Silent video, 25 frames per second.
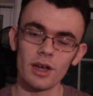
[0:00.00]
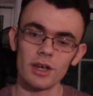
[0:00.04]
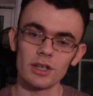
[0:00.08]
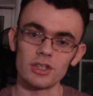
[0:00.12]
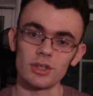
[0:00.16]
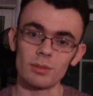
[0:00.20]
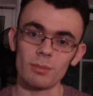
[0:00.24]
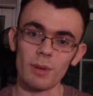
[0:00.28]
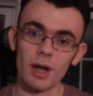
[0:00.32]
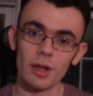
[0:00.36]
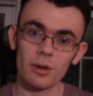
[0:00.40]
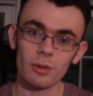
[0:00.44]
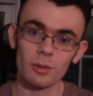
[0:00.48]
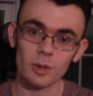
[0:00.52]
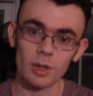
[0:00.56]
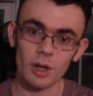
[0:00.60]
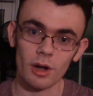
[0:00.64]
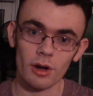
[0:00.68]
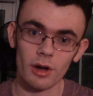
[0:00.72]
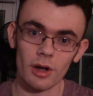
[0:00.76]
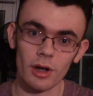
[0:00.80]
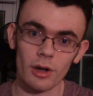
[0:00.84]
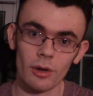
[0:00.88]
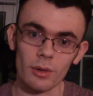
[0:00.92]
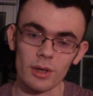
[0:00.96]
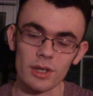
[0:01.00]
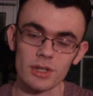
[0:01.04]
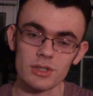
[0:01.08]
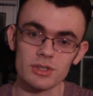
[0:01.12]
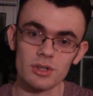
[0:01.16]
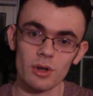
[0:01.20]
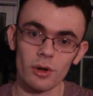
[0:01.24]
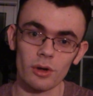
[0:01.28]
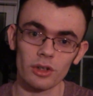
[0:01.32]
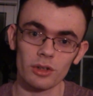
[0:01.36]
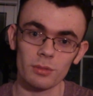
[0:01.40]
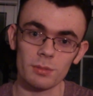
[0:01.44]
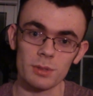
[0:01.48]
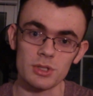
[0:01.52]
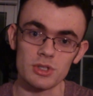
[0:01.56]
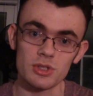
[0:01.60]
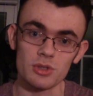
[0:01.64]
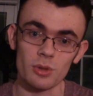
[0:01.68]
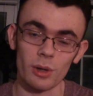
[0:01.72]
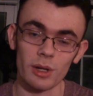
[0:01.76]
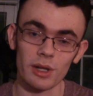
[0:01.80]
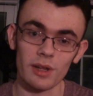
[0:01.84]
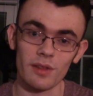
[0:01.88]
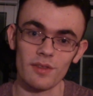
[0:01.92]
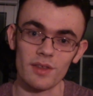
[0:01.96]
Yamato Guro is going to be
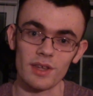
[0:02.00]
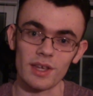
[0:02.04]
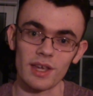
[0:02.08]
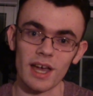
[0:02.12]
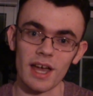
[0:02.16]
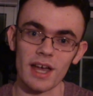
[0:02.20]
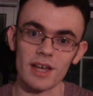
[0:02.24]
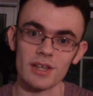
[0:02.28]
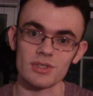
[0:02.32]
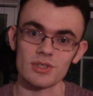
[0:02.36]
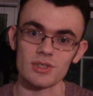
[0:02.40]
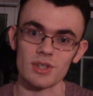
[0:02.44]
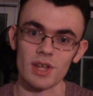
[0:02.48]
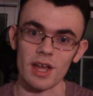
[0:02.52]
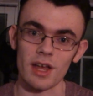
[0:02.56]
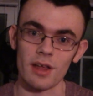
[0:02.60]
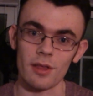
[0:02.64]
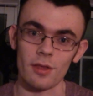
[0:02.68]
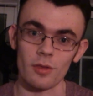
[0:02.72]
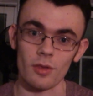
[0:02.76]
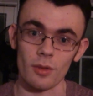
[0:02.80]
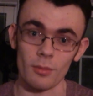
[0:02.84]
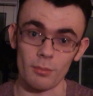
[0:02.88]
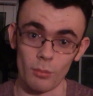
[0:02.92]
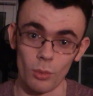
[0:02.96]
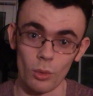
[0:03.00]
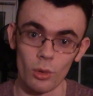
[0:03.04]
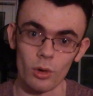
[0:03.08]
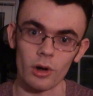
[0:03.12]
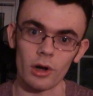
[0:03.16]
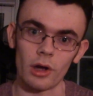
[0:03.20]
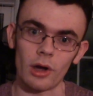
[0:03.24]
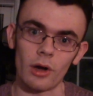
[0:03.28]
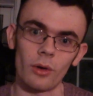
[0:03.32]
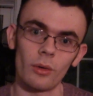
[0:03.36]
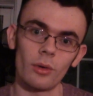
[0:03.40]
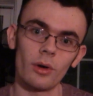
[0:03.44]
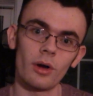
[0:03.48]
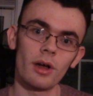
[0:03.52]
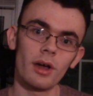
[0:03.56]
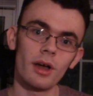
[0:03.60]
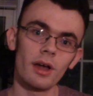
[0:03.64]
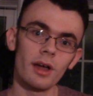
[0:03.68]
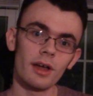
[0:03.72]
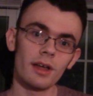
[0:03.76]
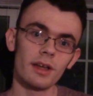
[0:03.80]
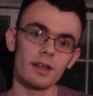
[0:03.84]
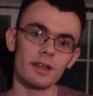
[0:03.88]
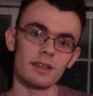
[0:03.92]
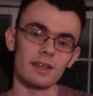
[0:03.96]
joining the cast as Moro.
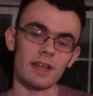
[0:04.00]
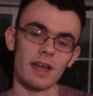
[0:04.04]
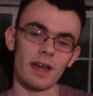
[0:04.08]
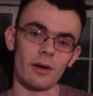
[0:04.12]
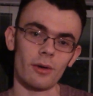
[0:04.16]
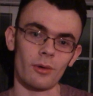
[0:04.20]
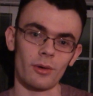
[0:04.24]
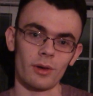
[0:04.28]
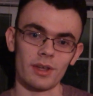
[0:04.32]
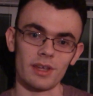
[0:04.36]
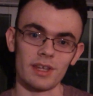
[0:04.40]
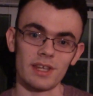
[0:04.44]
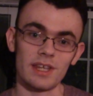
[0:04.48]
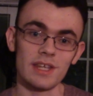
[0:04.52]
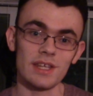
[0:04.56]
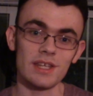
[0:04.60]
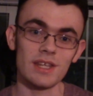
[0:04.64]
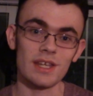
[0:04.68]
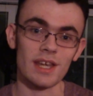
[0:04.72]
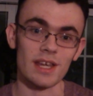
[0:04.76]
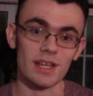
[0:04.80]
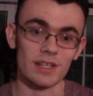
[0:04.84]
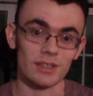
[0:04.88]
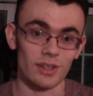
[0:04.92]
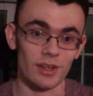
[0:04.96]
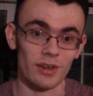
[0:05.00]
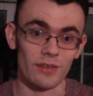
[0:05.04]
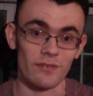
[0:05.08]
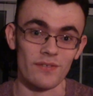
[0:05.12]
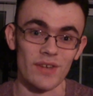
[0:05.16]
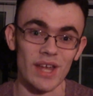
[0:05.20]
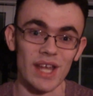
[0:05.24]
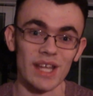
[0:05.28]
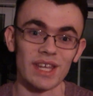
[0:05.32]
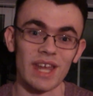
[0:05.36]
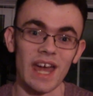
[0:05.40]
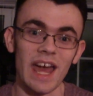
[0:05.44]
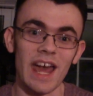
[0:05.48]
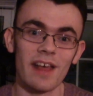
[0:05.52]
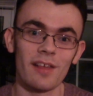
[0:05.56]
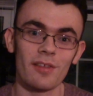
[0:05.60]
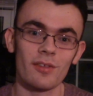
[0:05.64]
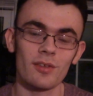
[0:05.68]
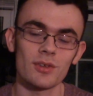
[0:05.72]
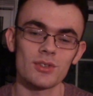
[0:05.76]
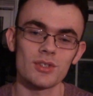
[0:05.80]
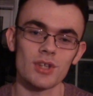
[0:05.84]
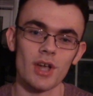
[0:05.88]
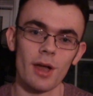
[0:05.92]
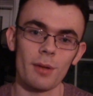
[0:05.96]
Now, he did a
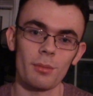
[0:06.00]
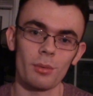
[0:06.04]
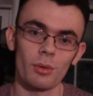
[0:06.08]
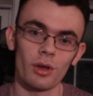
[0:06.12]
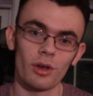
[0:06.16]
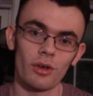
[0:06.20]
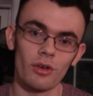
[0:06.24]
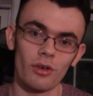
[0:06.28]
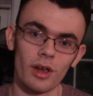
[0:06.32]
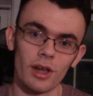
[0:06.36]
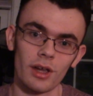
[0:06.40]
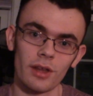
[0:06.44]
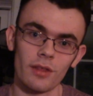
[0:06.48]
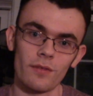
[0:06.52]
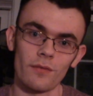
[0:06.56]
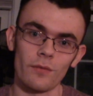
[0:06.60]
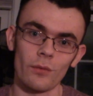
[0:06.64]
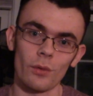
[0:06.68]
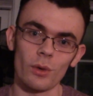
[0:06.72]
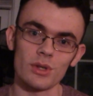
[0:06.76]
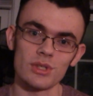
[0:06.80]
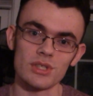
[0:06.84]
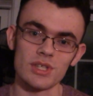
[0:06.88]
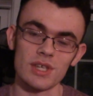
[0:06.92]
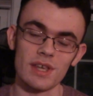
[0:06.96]
fantastic job recreating the voice.